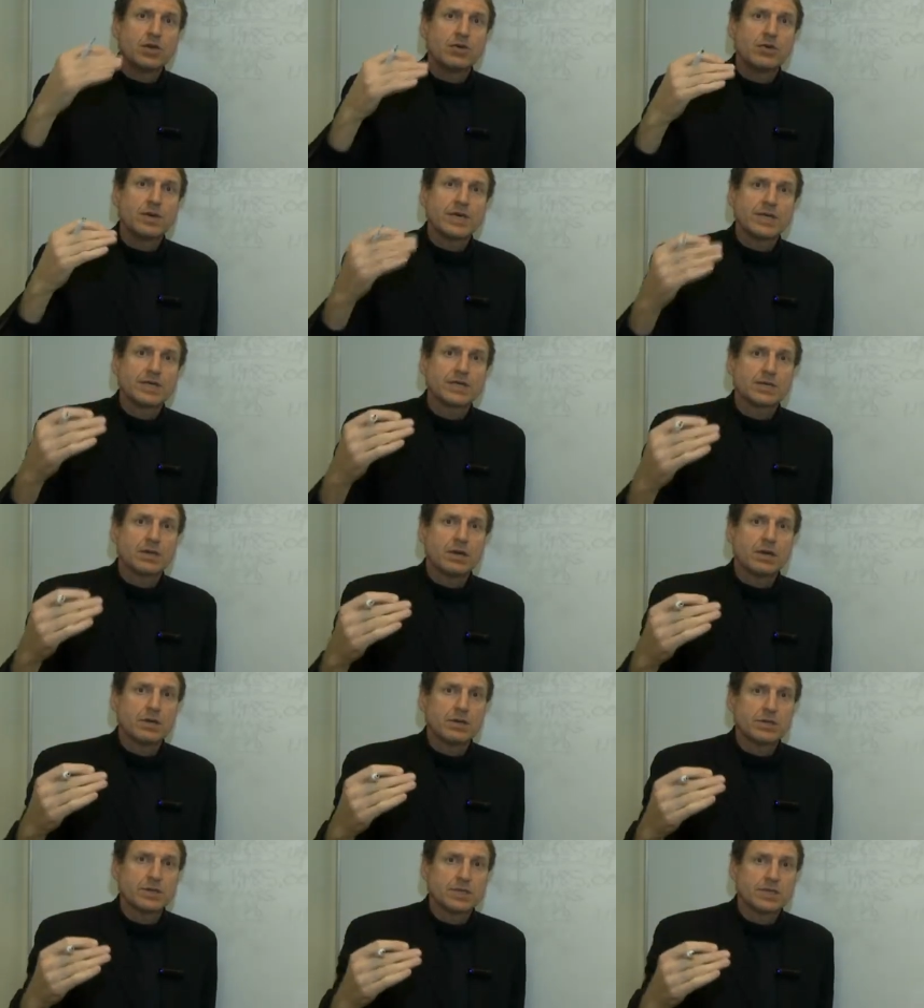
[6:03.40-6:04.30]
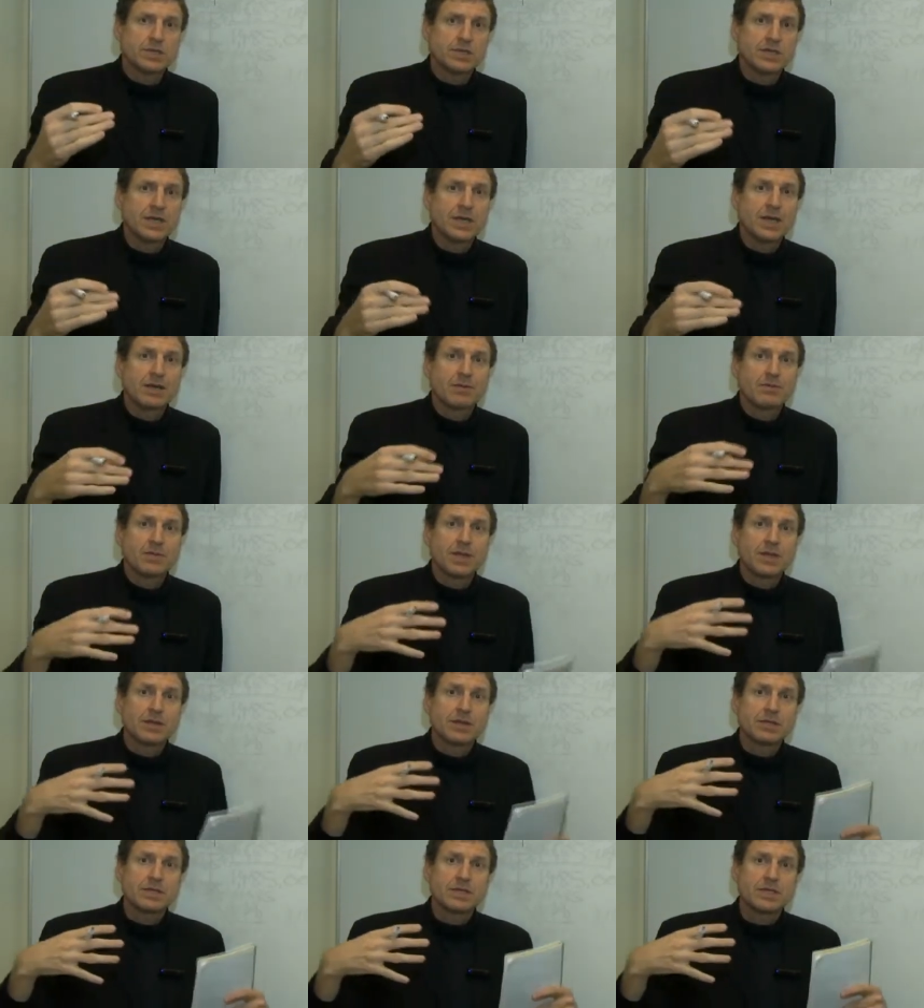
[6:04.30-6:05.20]
US dollars,
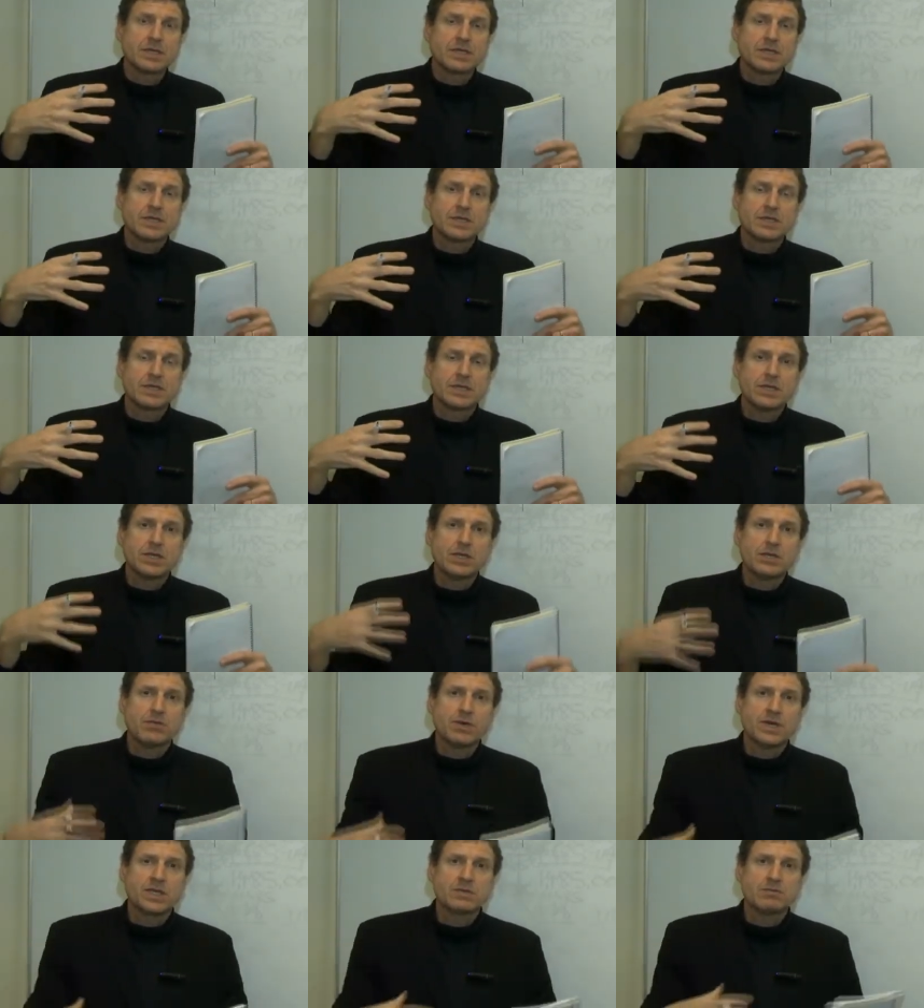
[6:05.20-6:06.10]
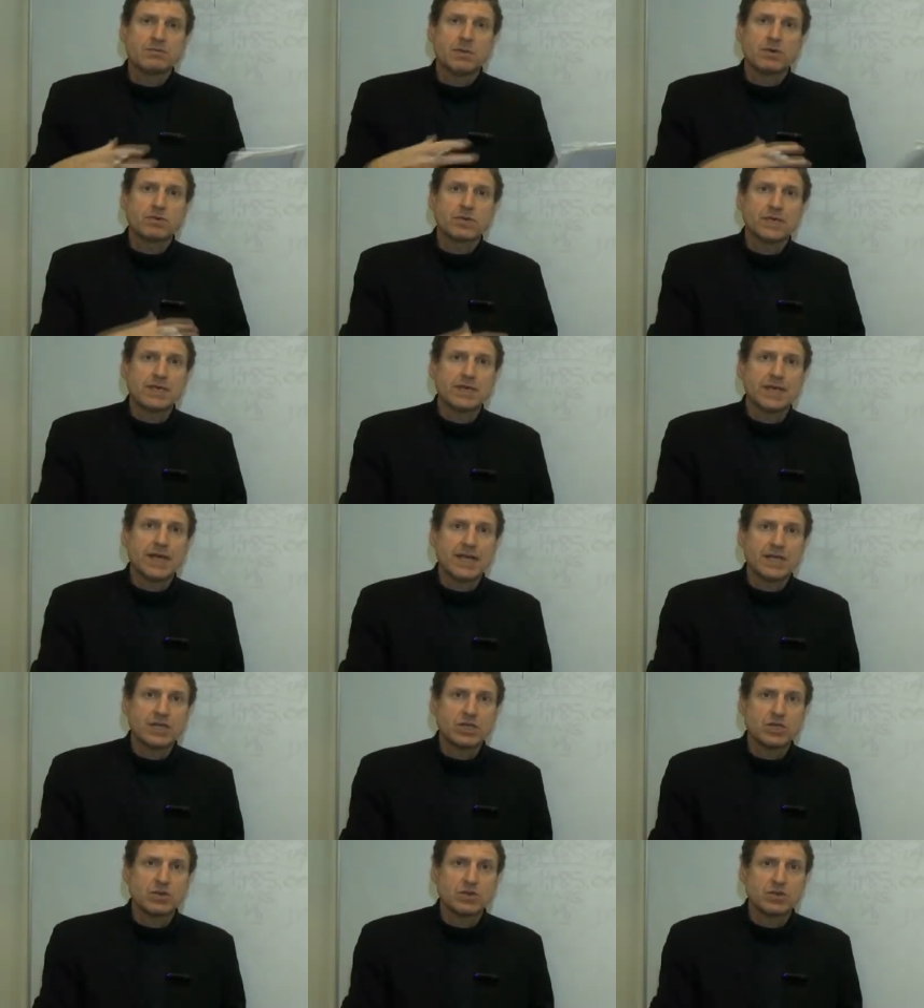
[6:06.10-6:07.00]
because this is the US
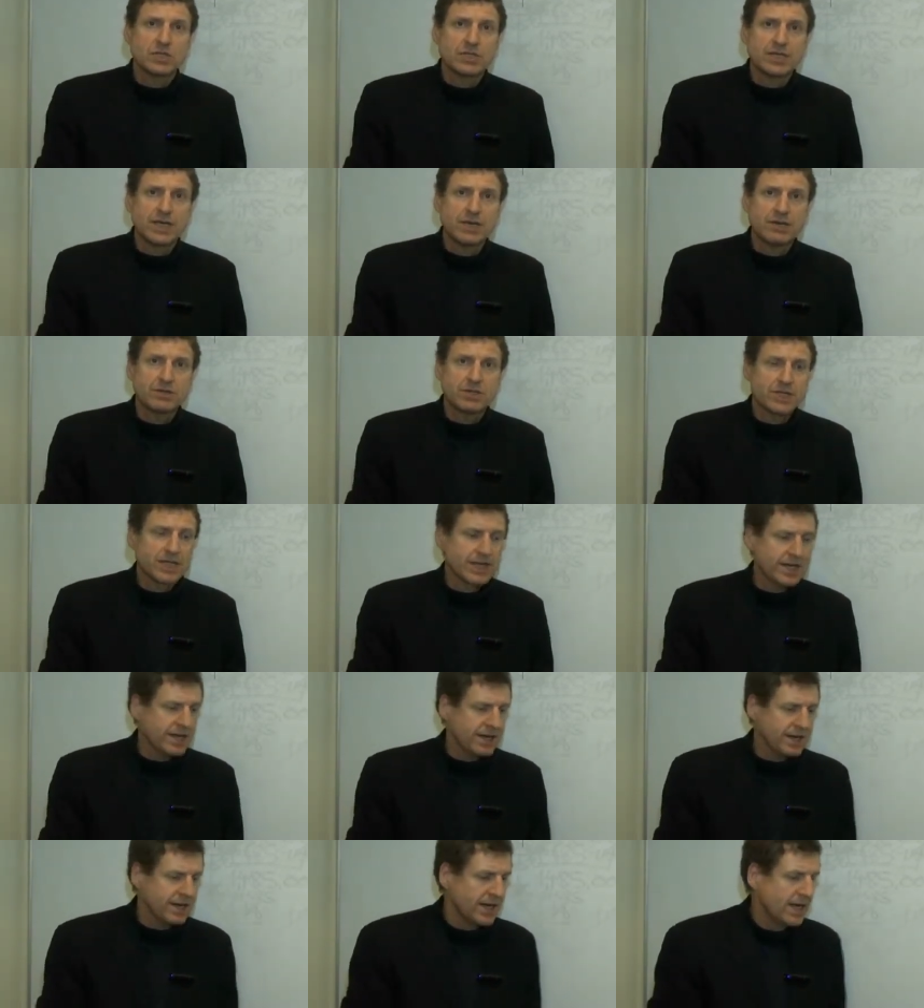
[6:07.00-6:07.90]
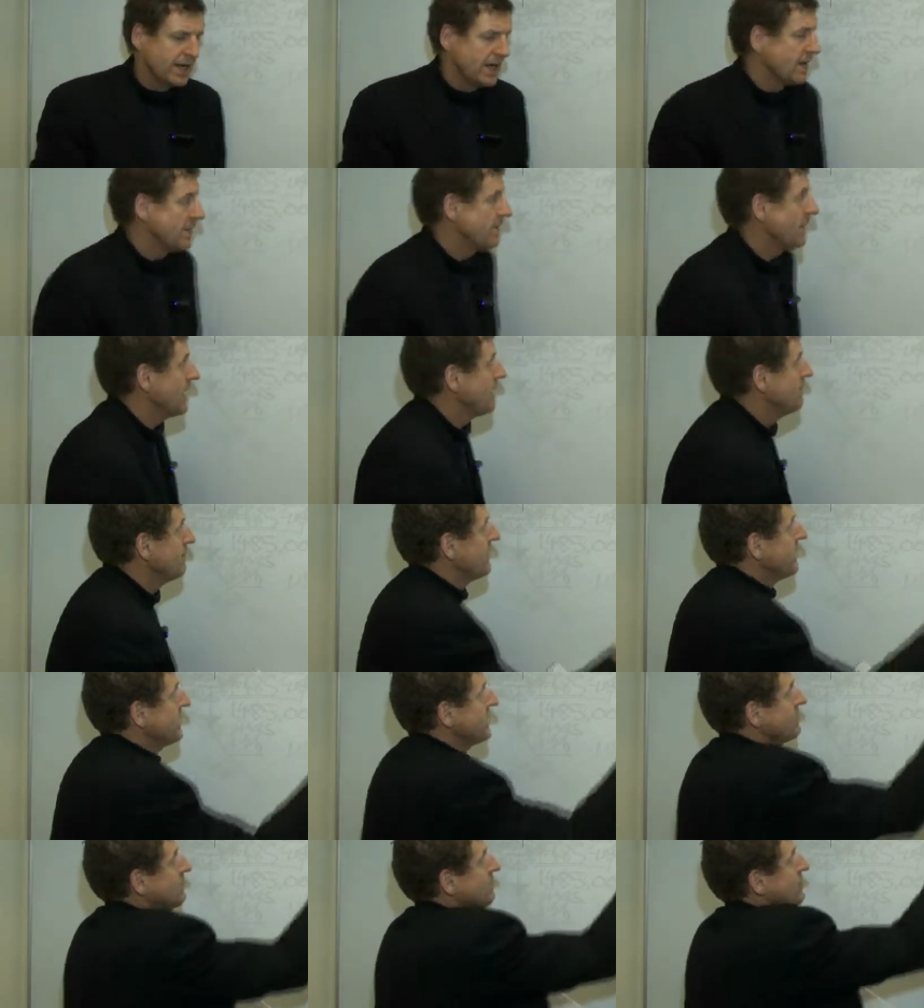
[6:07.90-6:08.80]
multinational sales account. They
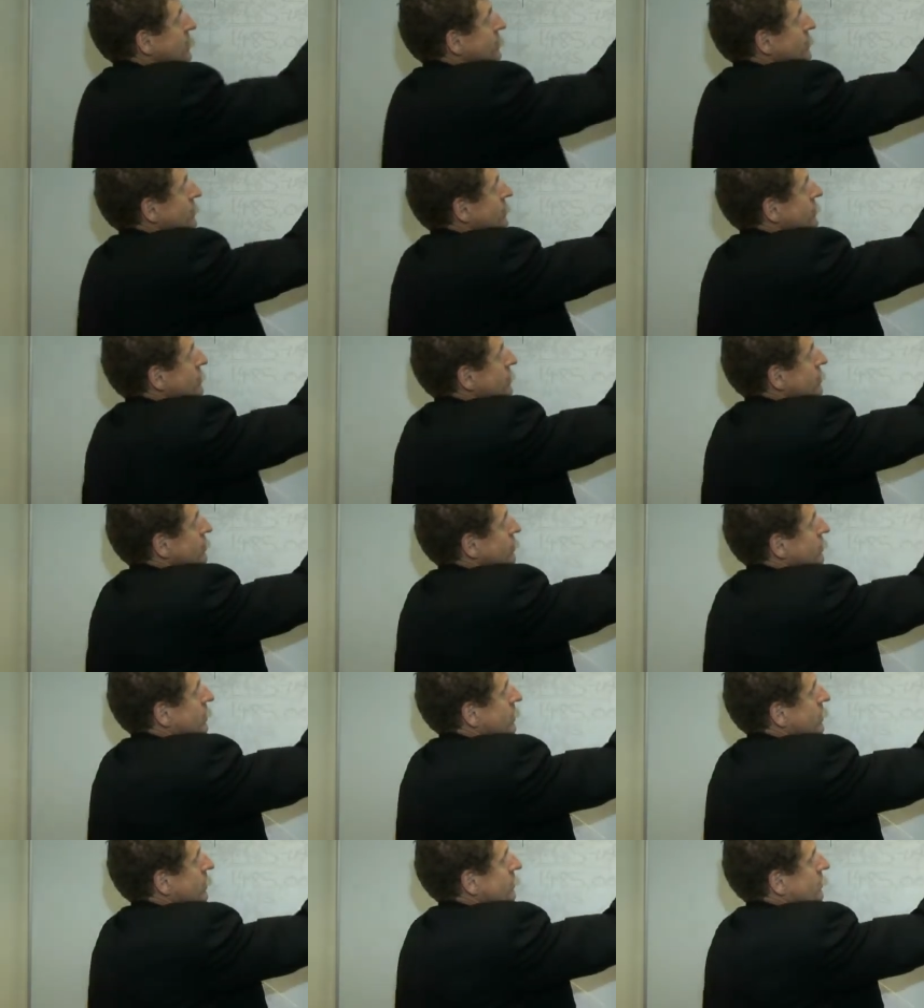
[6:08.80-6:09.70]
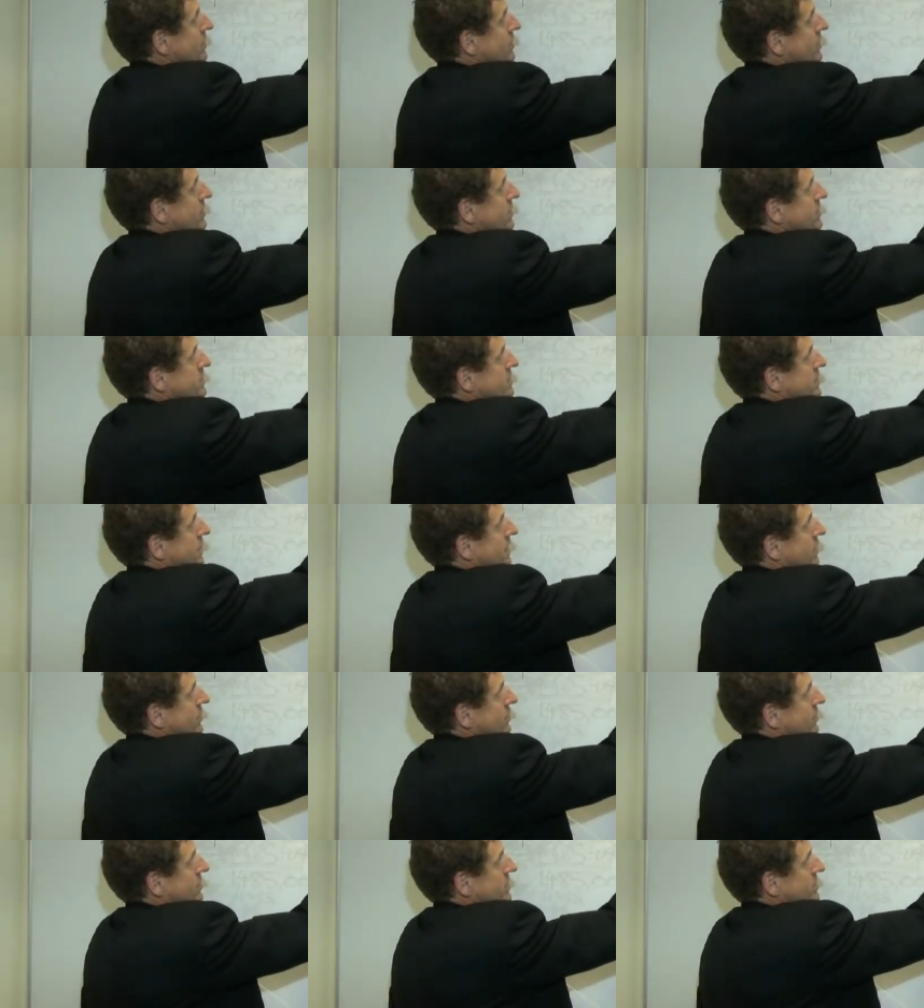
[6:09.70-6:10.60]
made €1 million
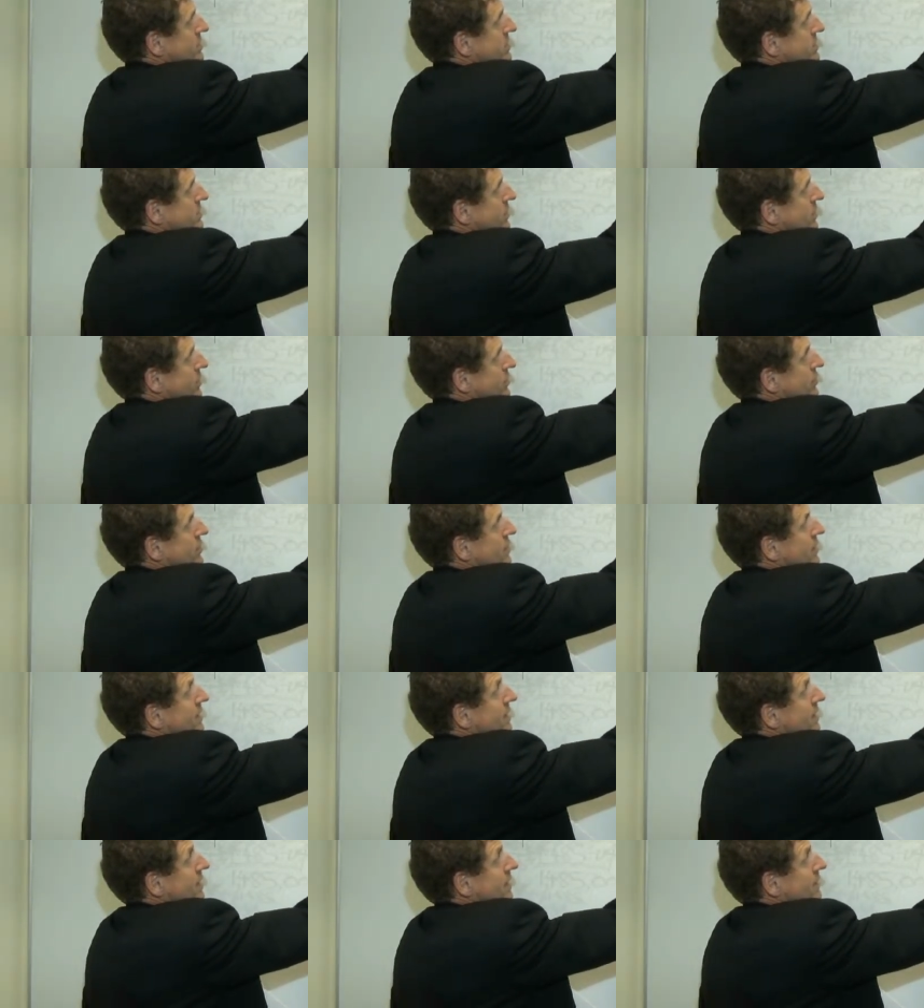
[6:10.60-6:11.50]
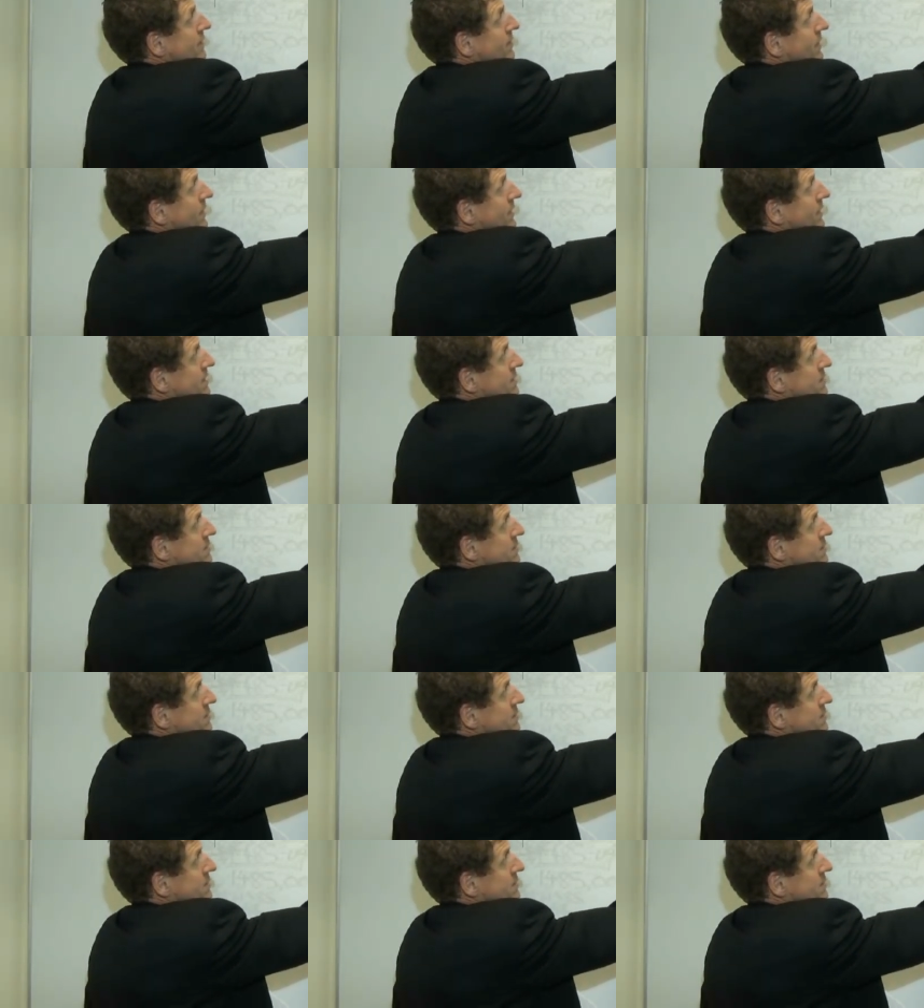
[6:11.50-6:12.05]
sale, and so they